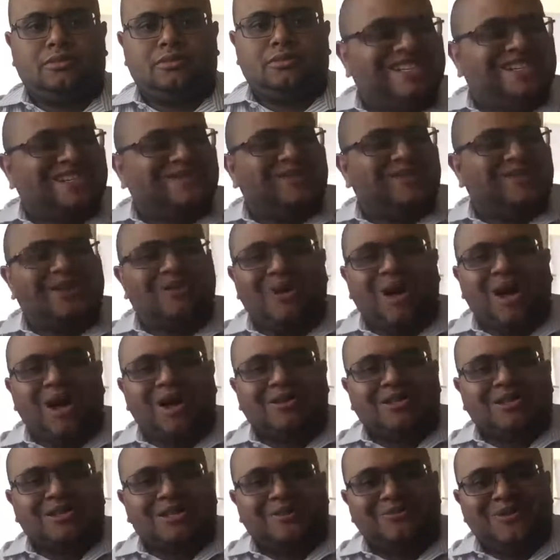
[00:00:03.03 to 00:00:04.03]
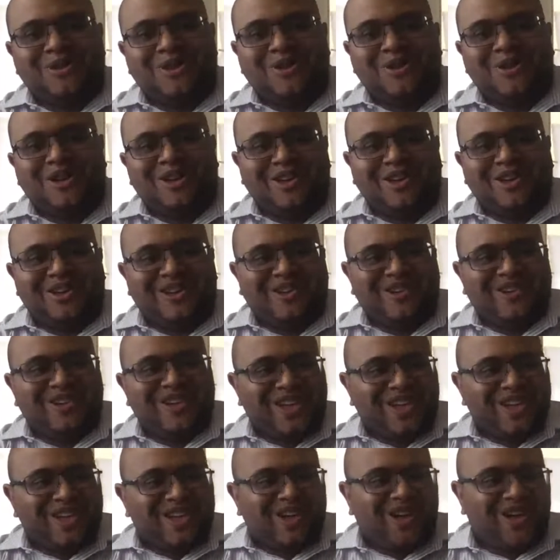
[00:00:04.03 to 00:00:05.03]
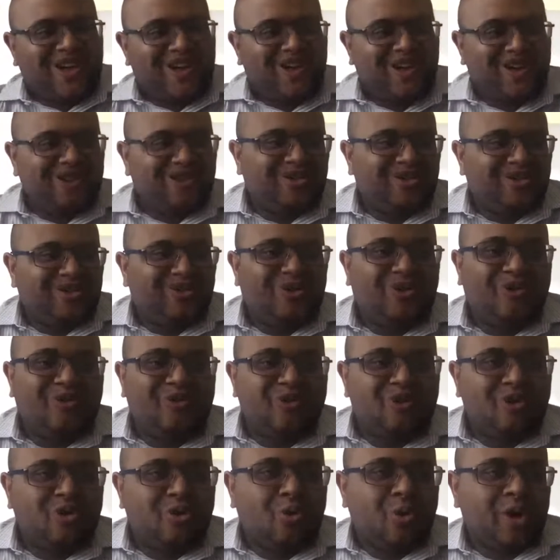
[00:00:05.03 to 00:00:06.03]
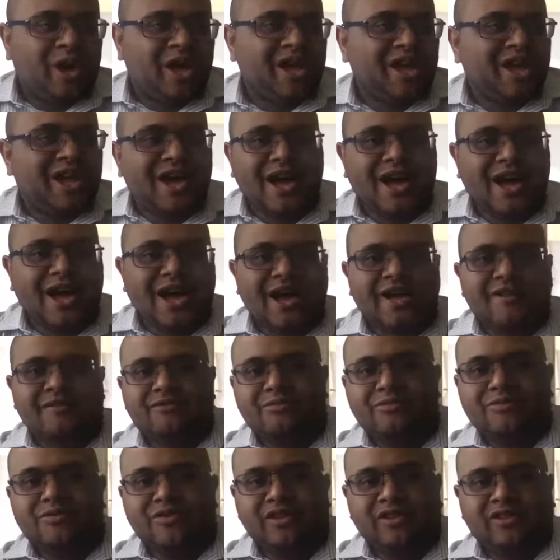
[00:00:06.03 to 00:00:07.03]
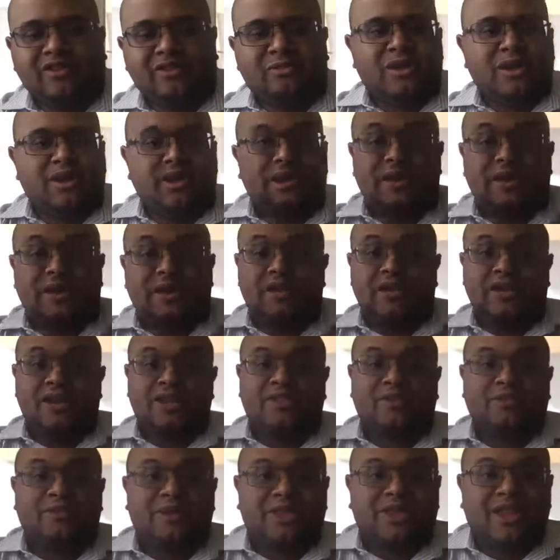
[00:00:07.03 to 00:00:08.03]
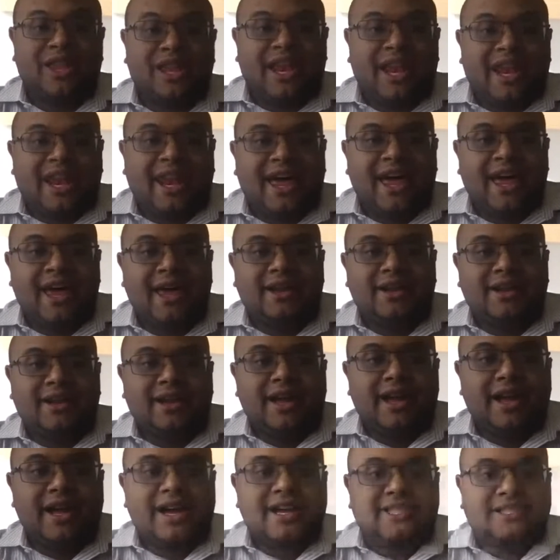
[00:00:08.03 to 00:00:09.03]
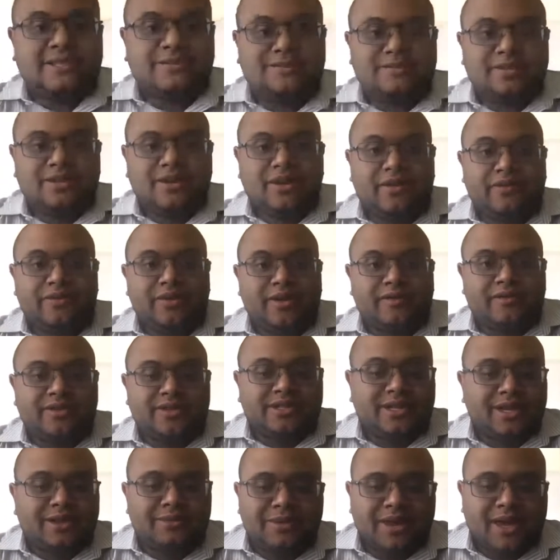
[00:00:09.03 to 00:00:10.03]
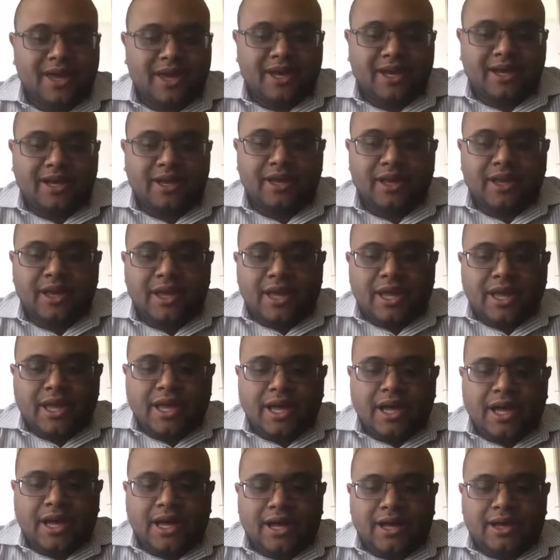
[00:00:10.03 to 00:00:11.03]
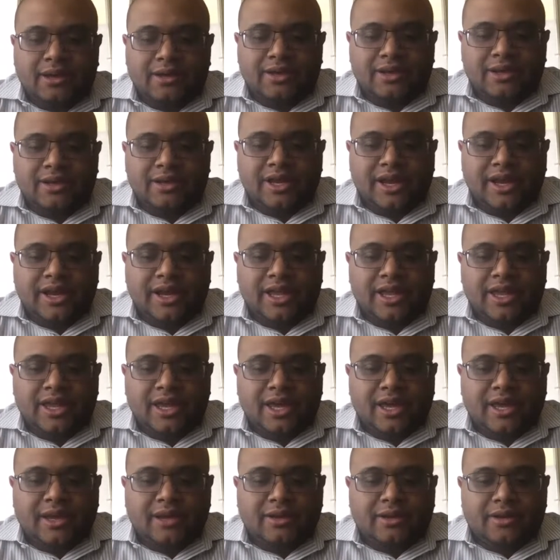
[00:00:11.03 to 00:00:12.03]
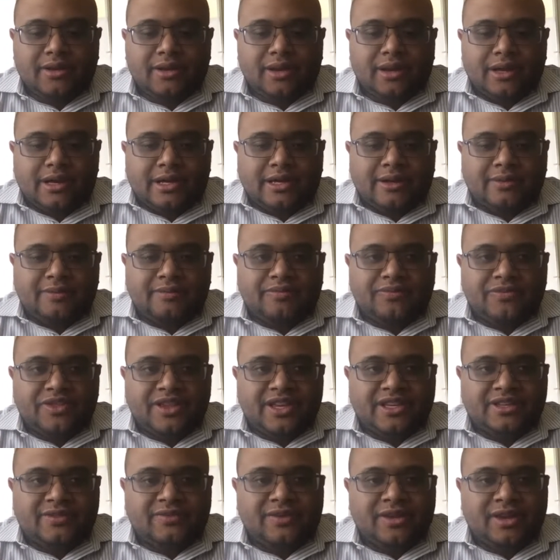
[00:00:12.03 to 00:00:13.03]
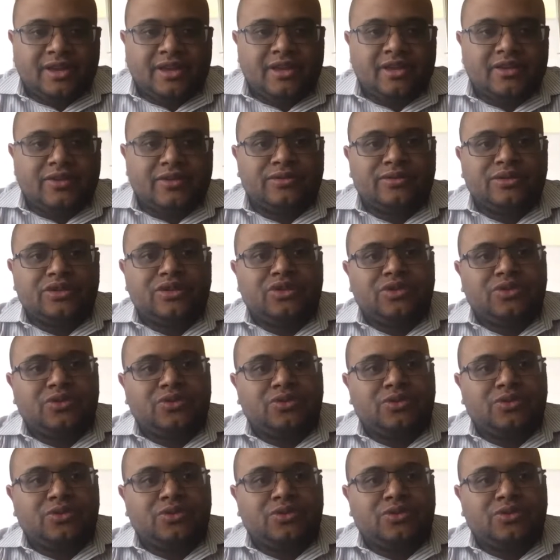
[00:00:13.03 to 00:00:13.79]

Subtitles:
of Gavin Reshaw Presents. It's been a while since I've been on here, a little over a week. I've just been dealing with a lot, guys. I'm sorry if you haven't seen me. I had to dedicate this video to